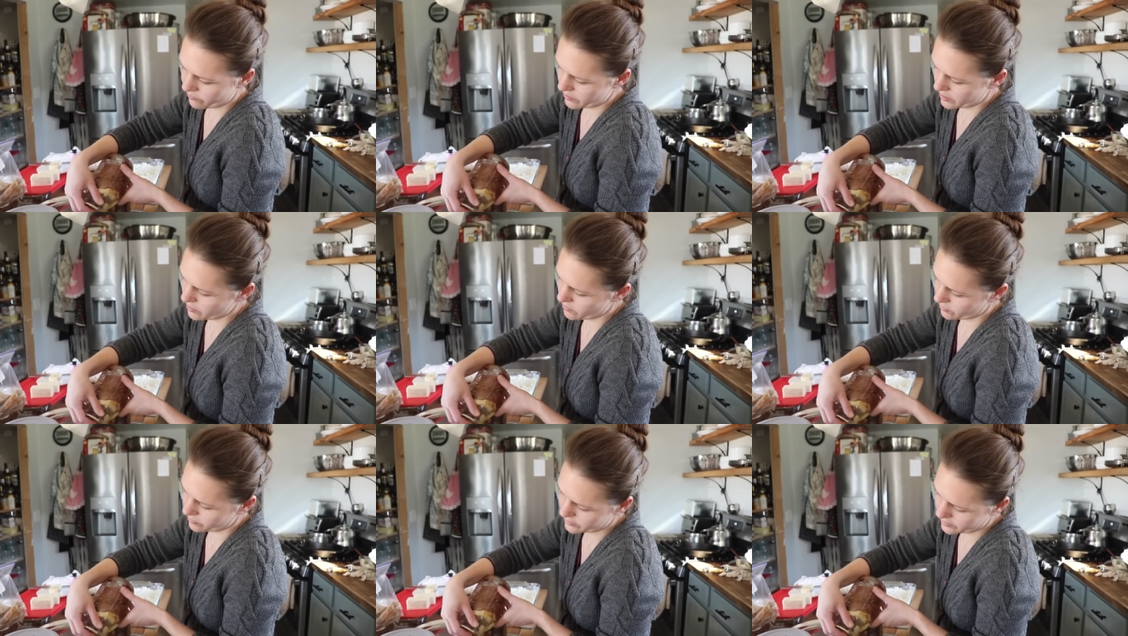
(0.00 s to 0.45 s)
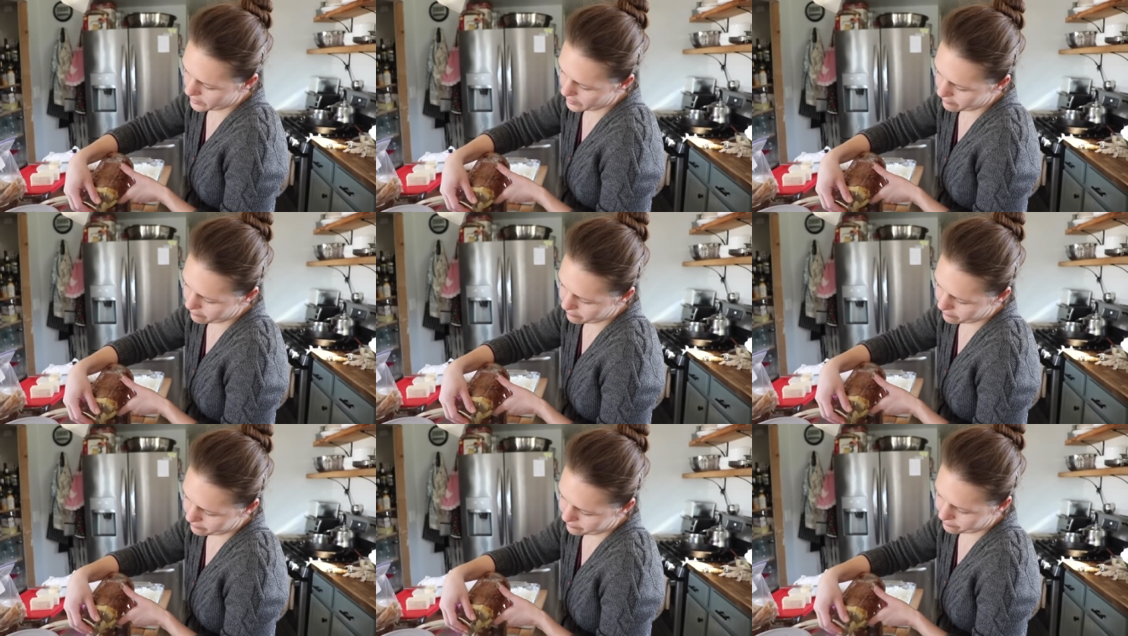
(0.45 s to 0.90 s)
of it, and we'll
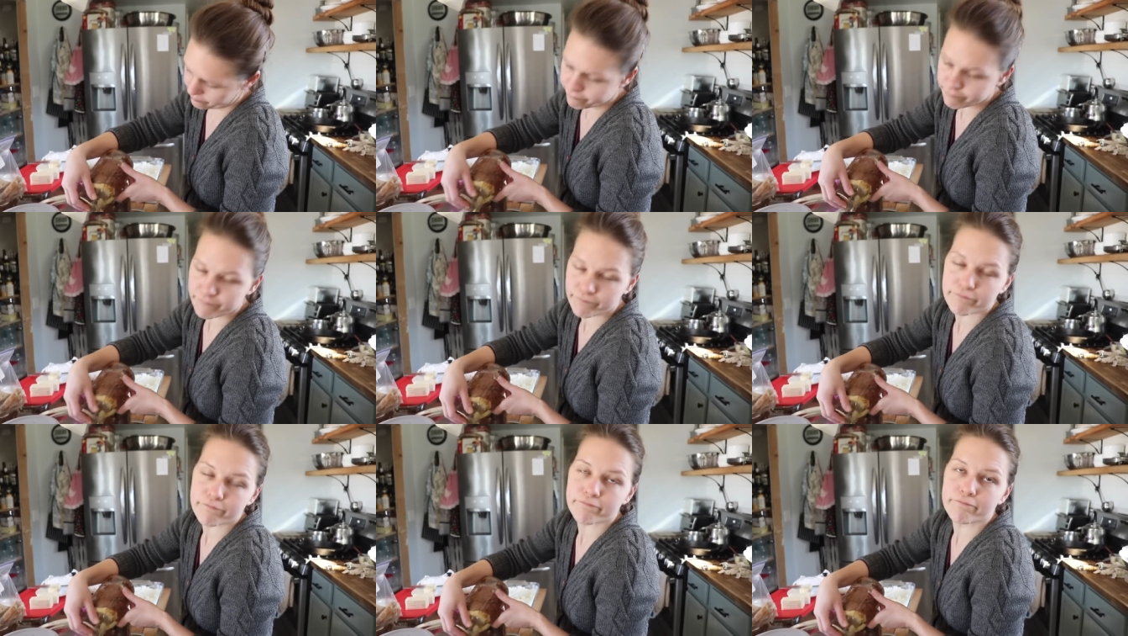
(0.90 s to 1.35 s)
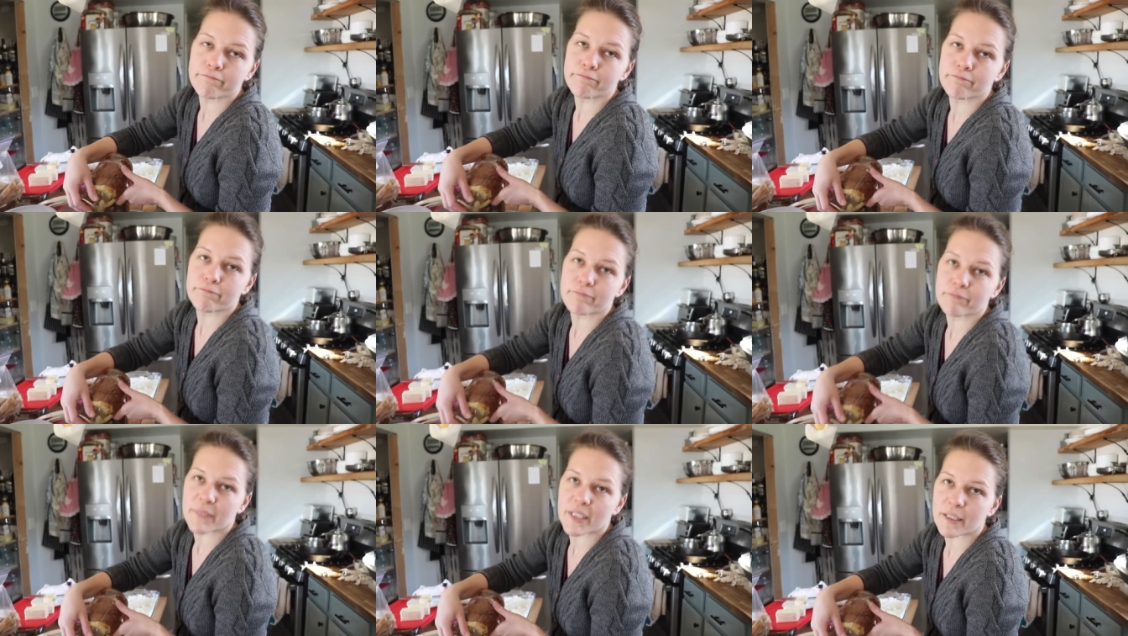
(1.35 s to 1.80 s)
have
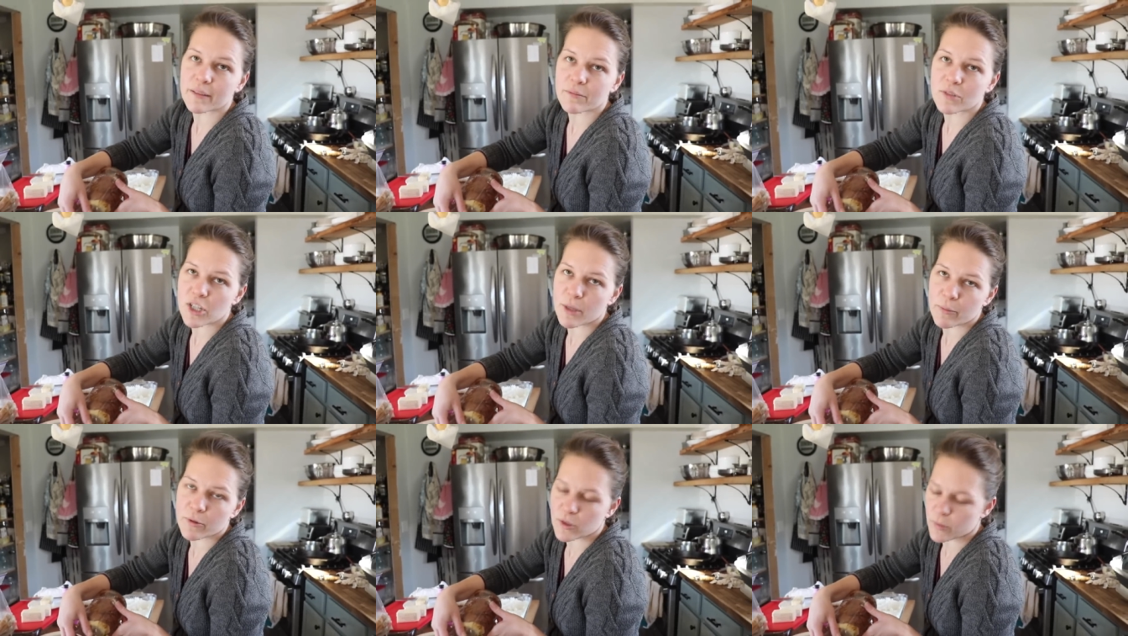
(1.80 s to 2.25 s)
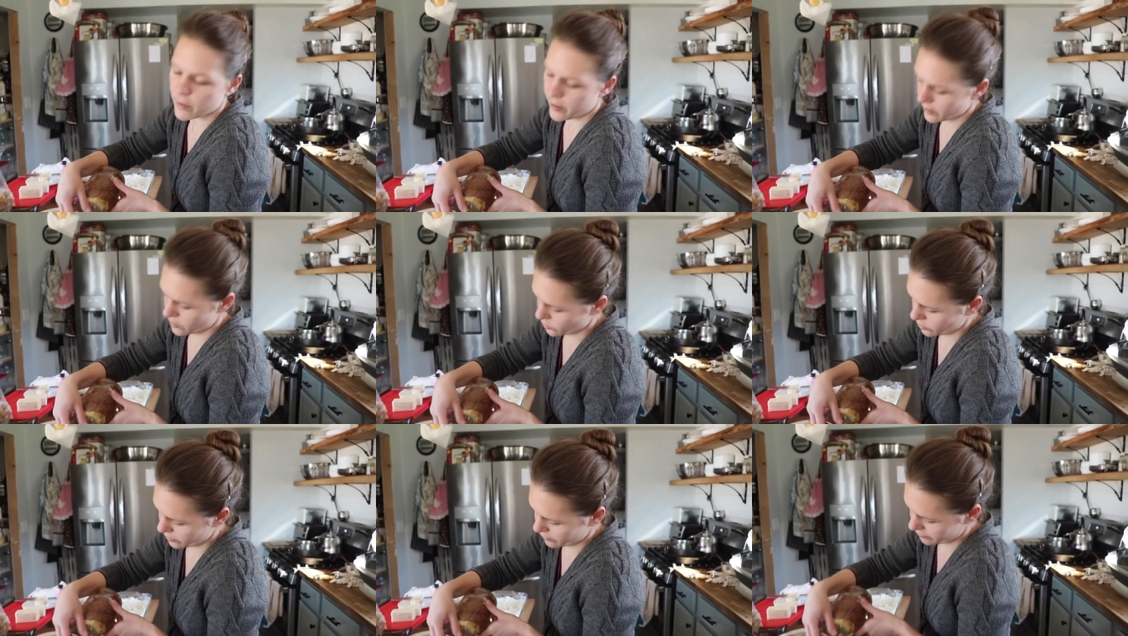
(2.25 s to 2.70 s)
like shepherd's
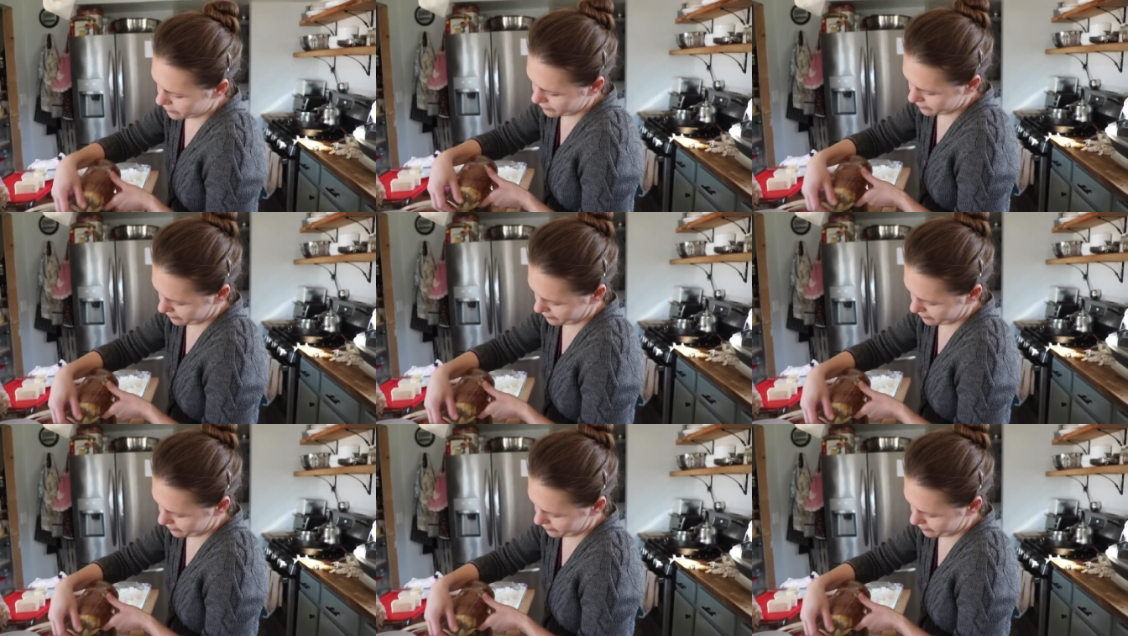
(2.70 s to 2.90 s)
pie sort of.